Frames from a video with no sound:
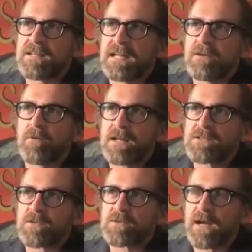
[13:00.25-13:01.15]
that in
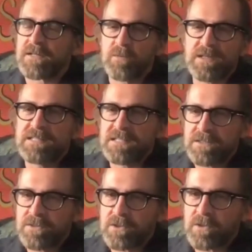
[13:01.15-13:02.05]
retrospect we
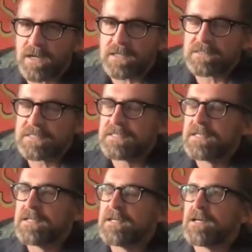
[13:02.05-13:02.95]
didn't do correctly
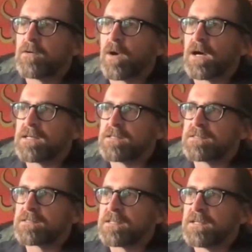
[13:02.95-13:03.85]

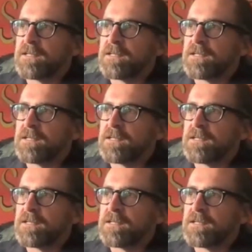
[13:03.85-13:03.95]
was,